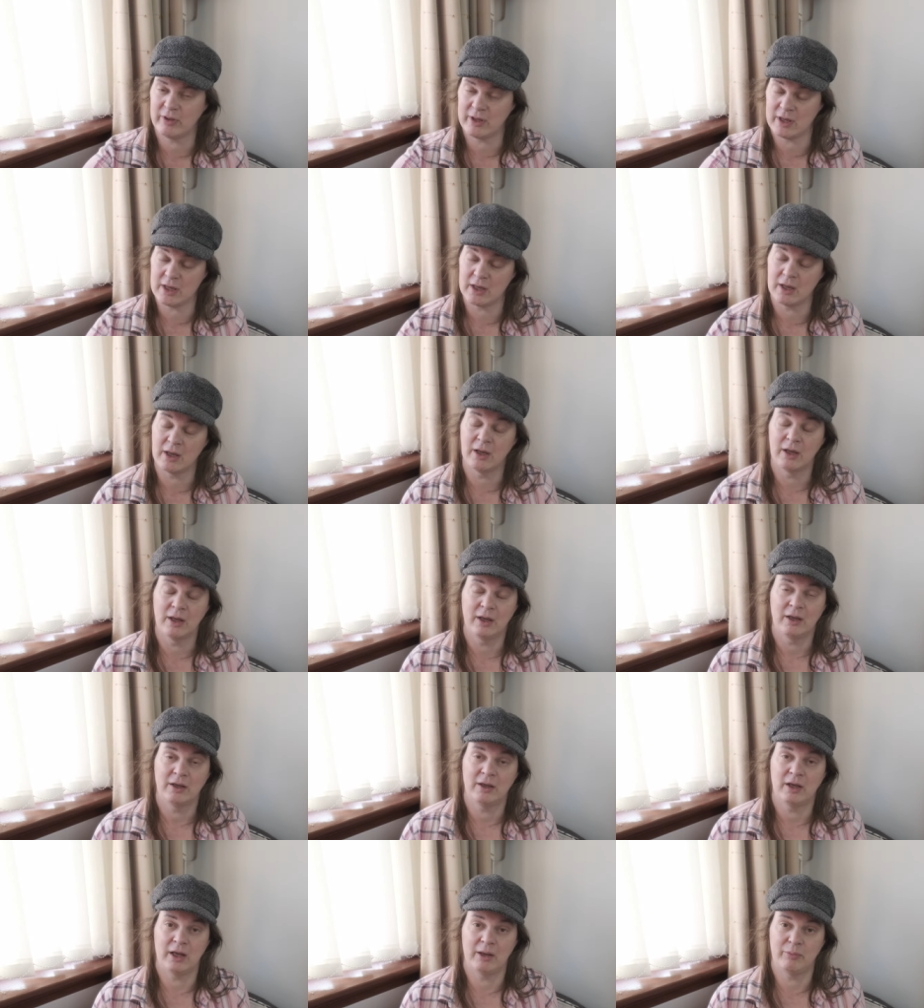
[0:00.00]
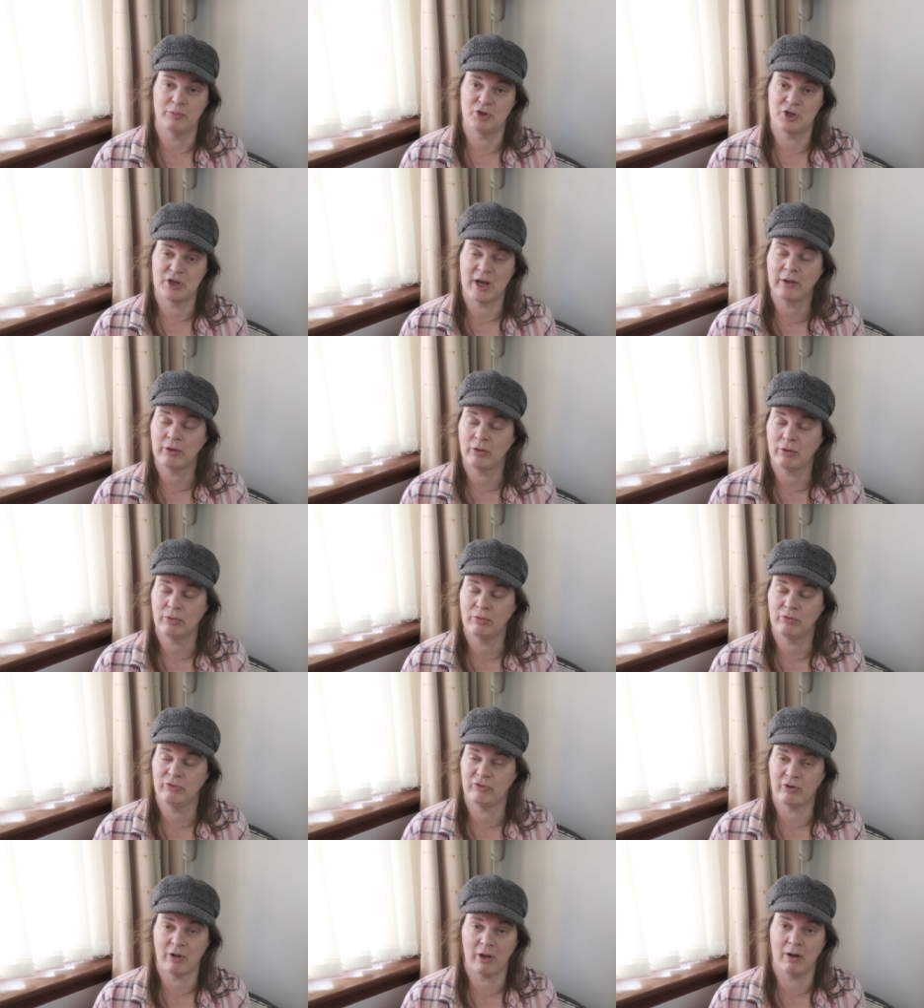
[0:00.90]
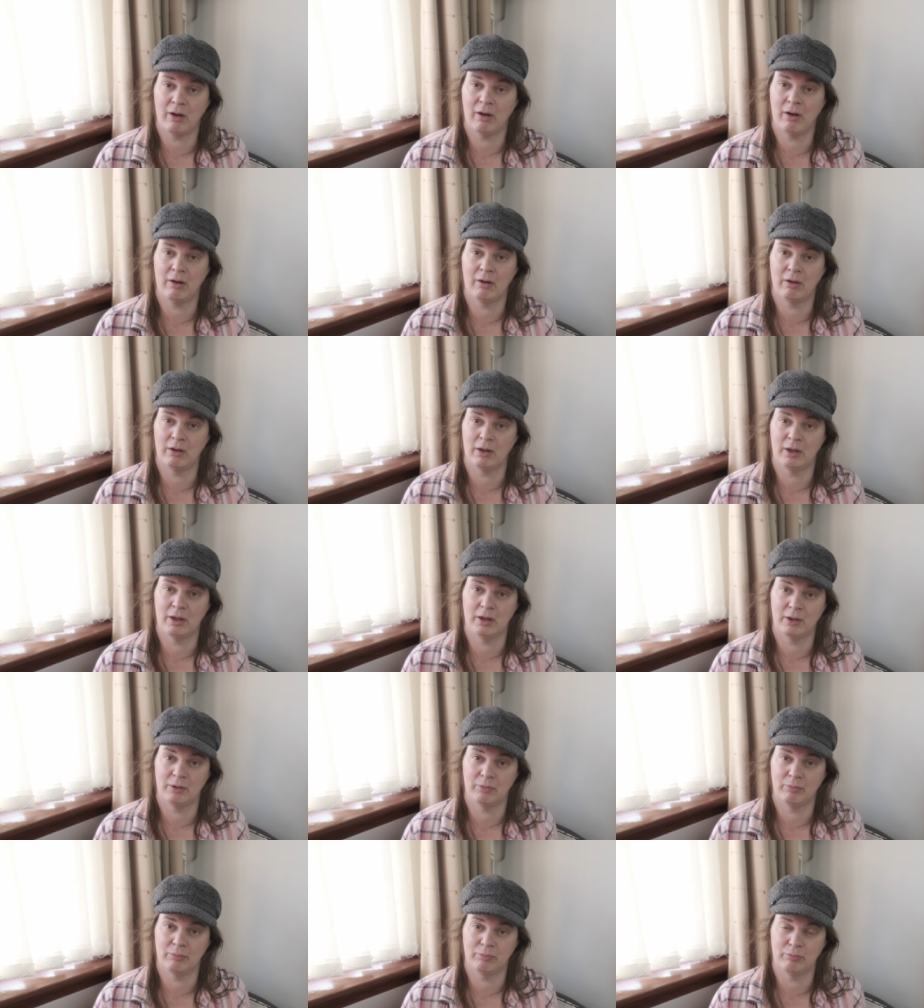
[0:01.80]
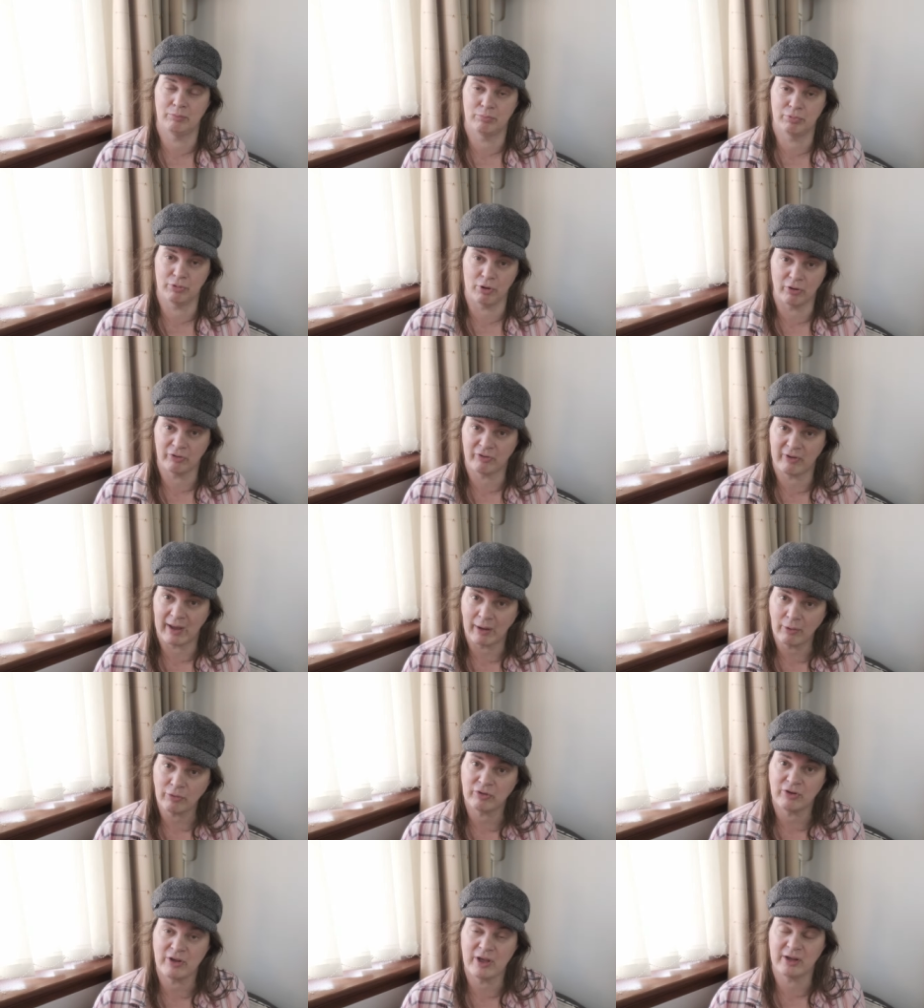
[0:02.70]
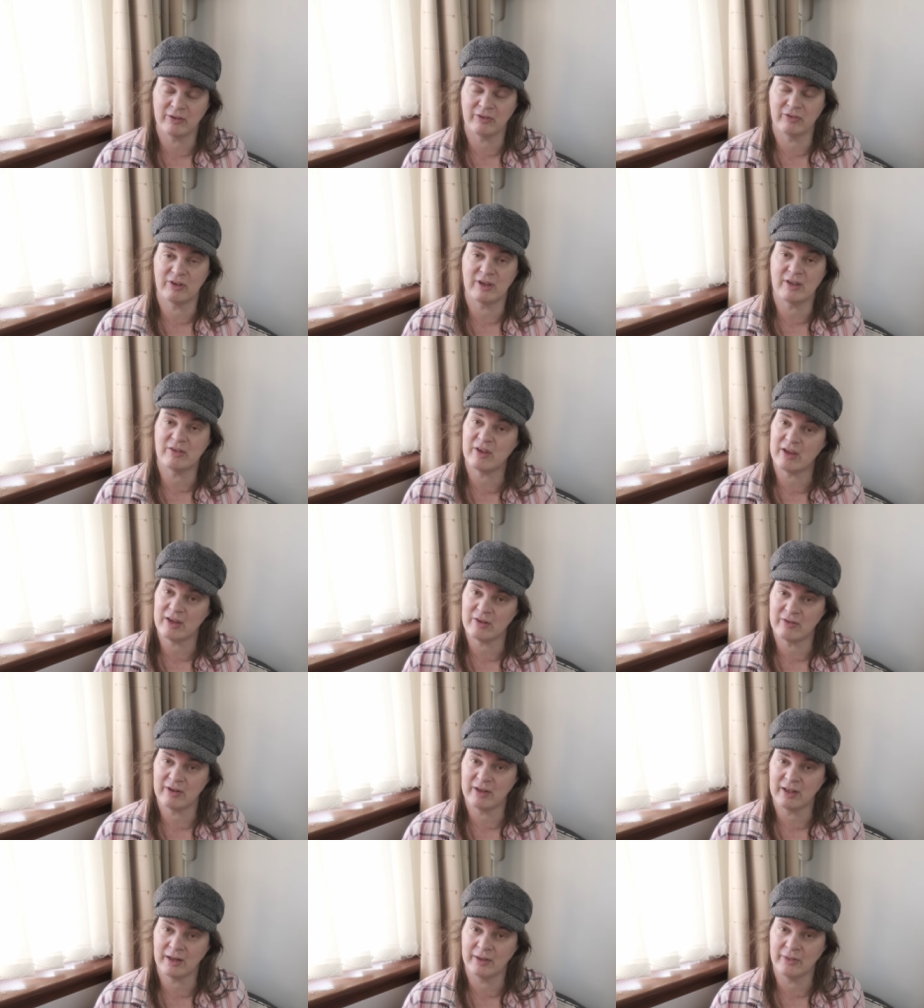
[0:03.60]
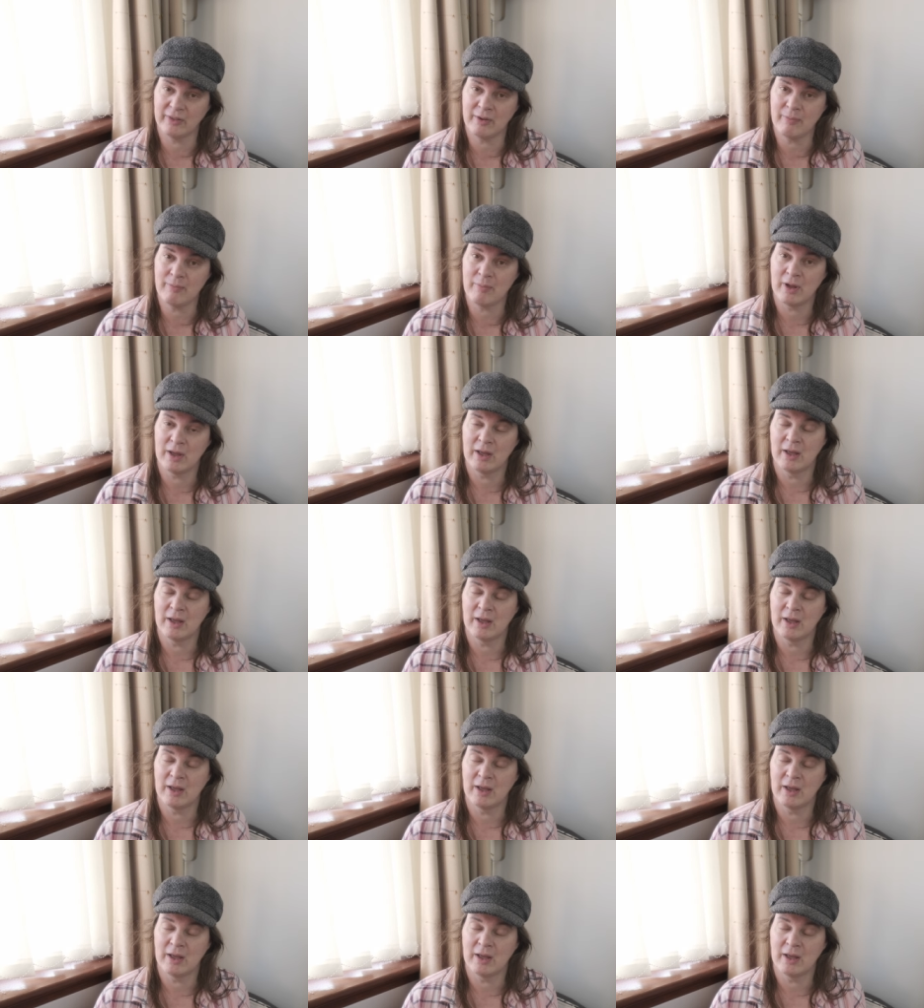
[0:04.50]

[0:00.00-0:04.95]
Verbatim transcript: The um, shadows are um, brought out and you can see detail in them.